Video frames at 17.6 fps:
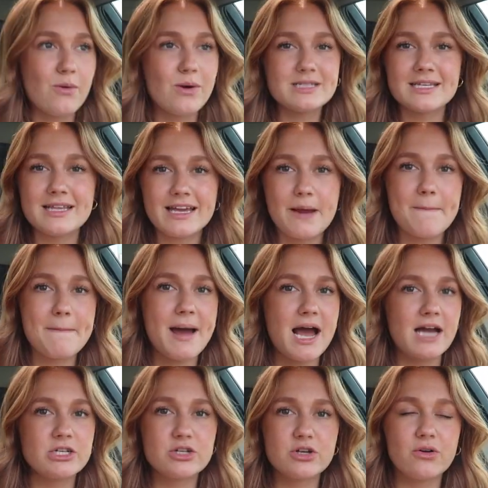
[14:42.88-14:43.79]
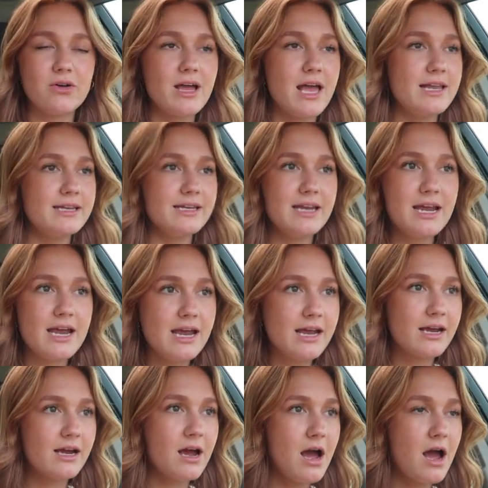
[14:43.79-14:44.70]
wasn't like a magical
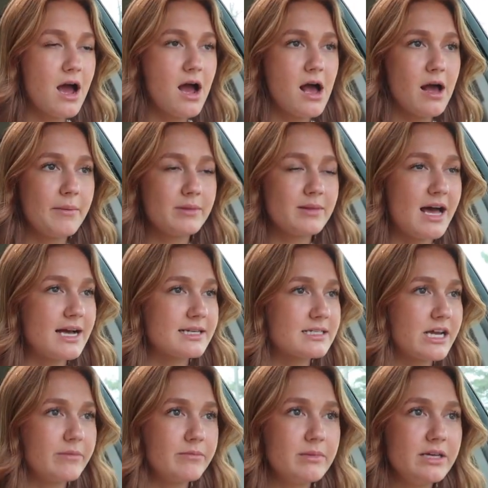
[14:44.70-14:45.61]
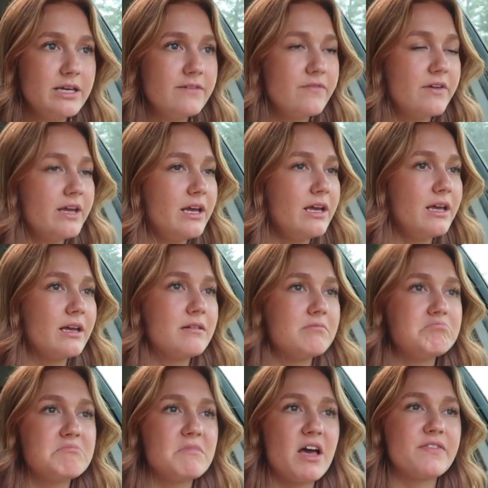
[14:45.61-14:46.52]
ending, last time
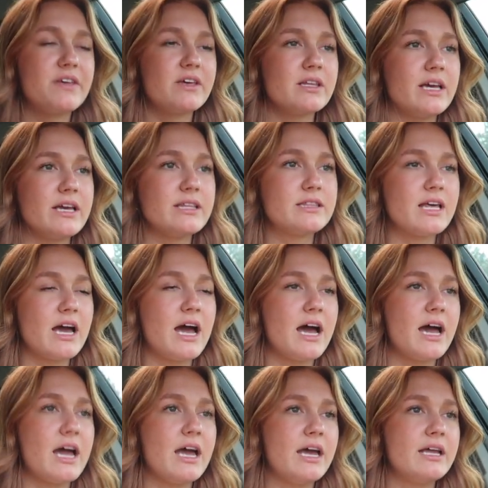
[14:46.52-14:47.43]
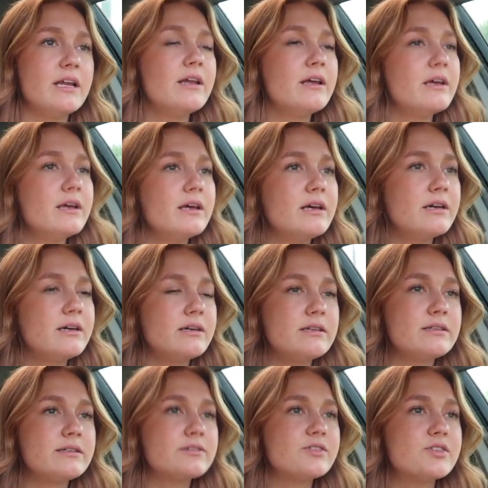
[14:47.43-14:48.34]
leaving, nothing like that. A
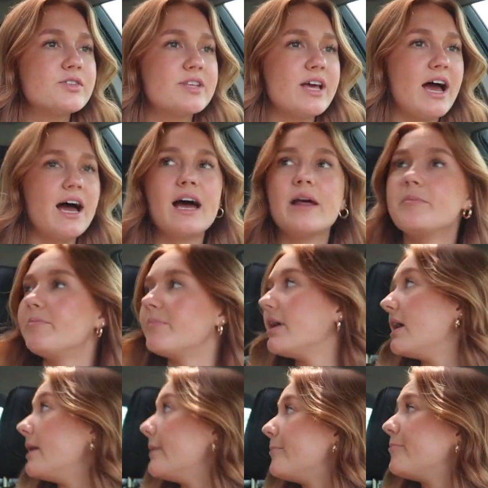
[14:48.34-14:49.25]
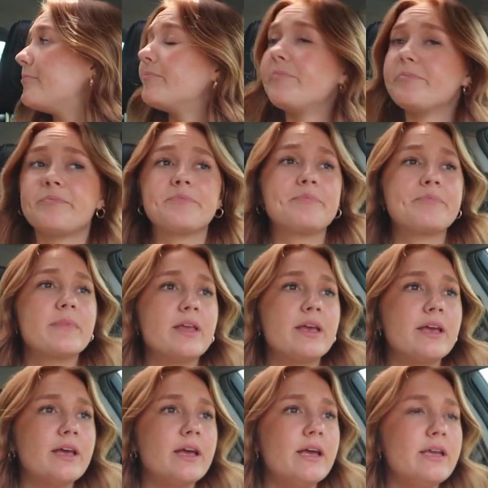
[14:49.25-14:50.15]
little sad, but
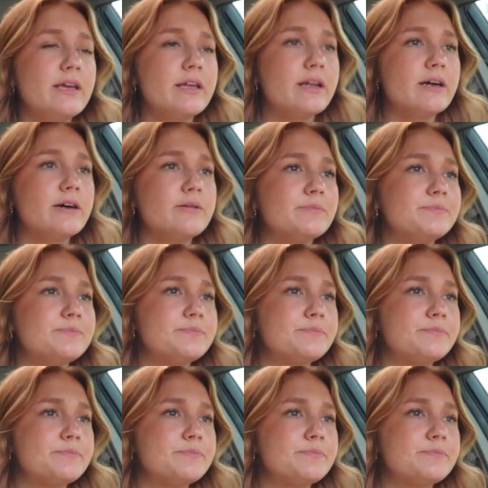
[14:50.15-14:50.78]
you know,